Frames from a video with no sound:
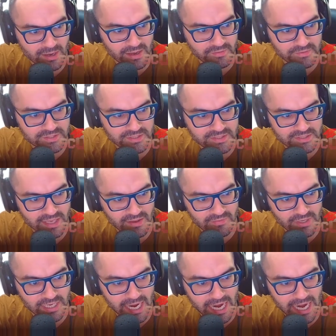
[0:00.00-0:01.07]
I have
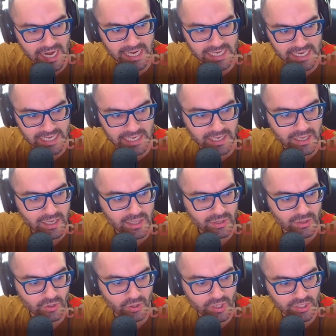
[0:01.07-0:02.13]
780.
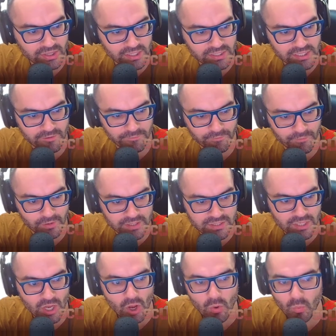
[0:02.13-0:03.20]
Look at the
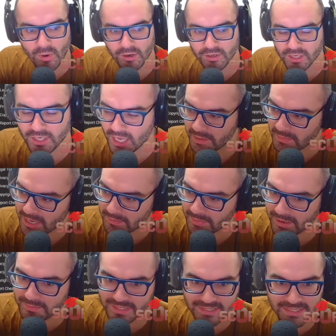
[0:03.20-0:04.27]
difference. Where I make my
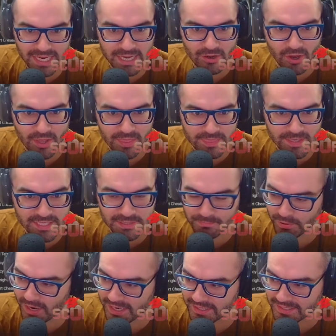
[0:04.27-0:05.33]
mistake on this
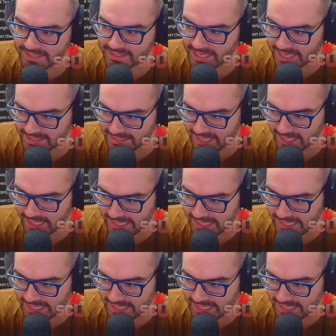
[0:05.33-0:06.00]
practice test? Again,